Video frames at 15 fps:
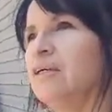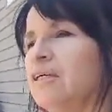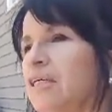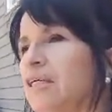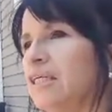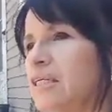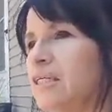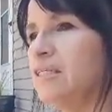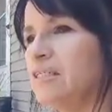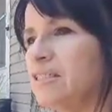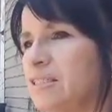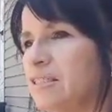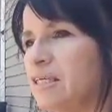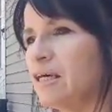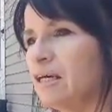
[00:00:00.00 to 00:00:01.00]
It is,
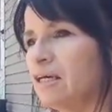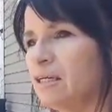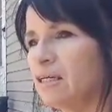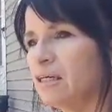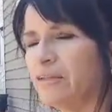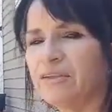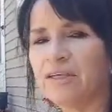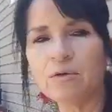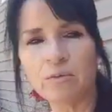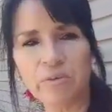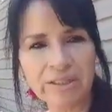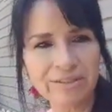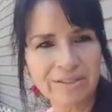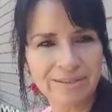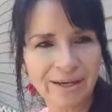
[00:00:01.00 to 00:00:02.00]
I think,
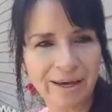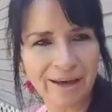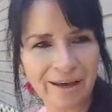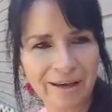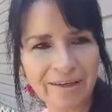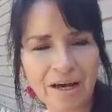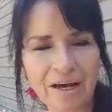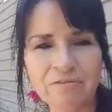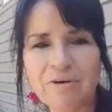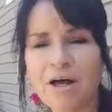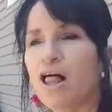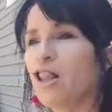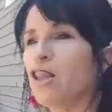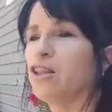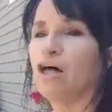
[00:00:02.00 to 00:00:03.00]
Wednesday. I've
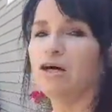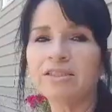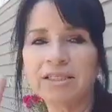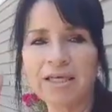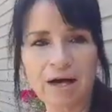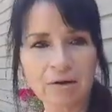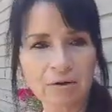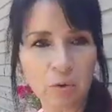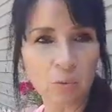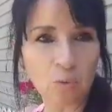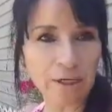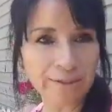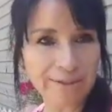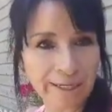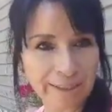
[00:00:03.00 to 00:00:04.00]
lost count on what
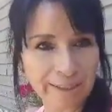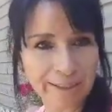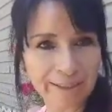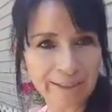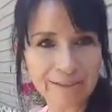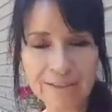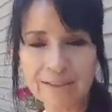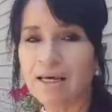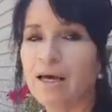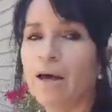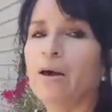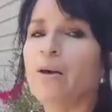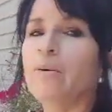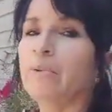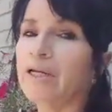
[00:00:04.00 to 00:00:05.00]
day it is,
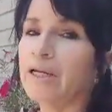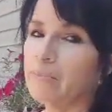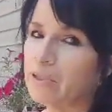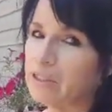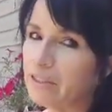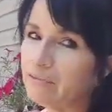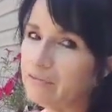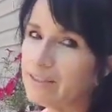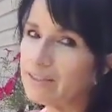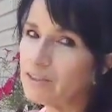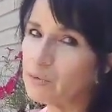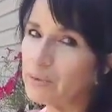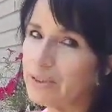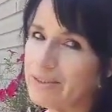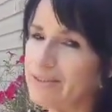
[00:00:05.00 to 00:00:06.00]
but I believe it's
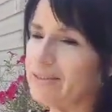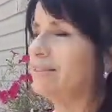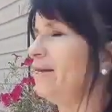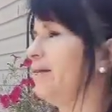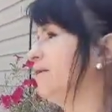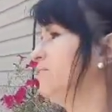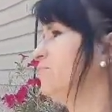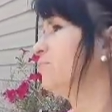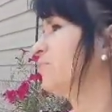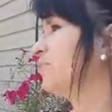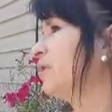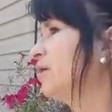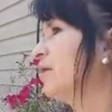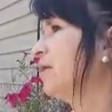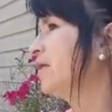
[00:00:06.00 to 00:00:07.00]
Wednesday.
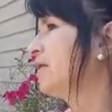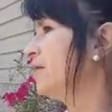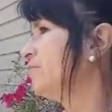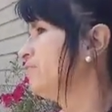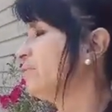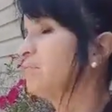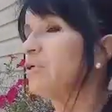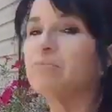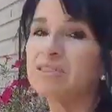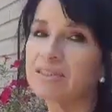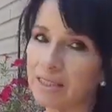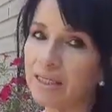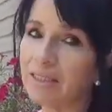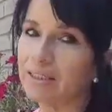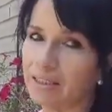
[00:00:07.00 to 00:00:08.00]
If I'm not
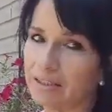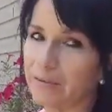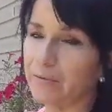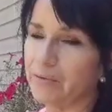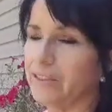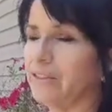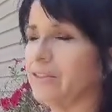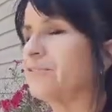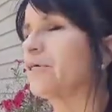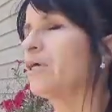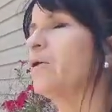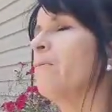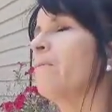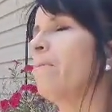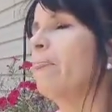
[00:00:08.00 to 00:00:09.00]
mistaken, I know it is.
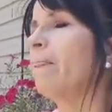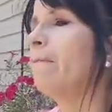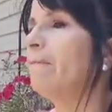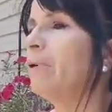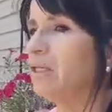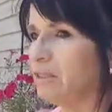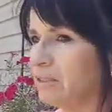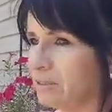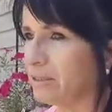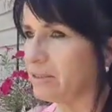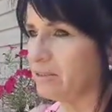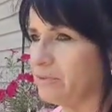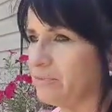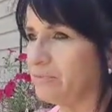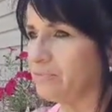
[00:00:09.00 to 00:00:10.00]
But
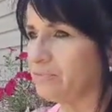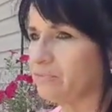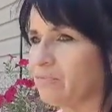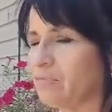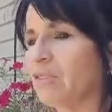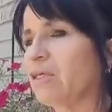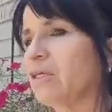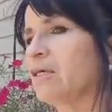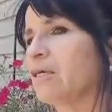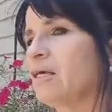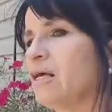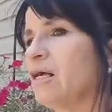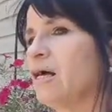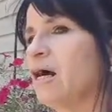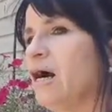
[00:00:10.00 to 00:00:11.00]

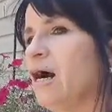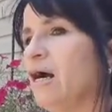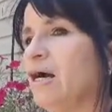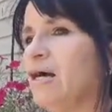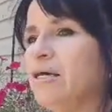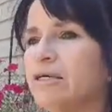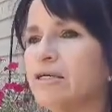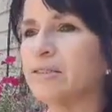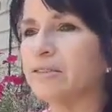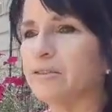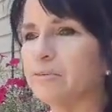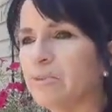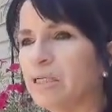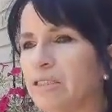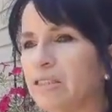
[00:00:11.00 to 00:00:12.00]
I am
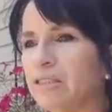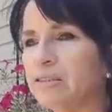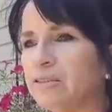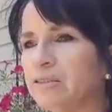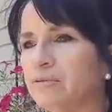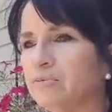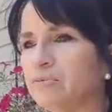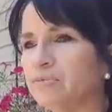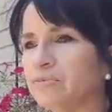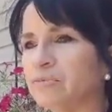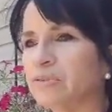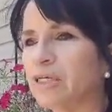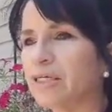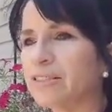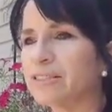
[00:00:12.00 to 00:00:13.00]

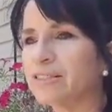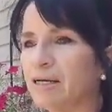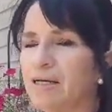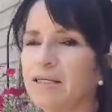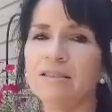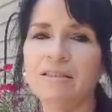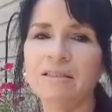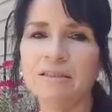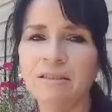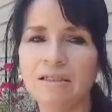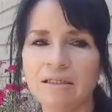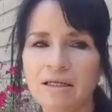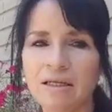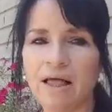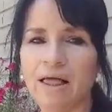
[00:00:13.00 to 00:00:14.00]
excited
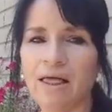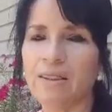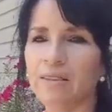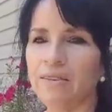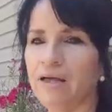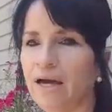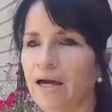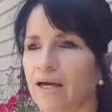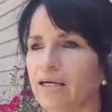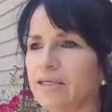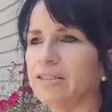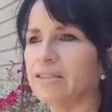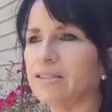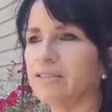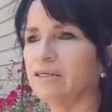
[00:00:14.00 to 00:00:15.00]

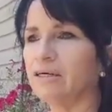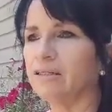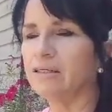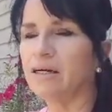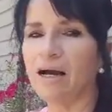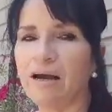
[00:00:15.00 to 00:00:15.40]
that I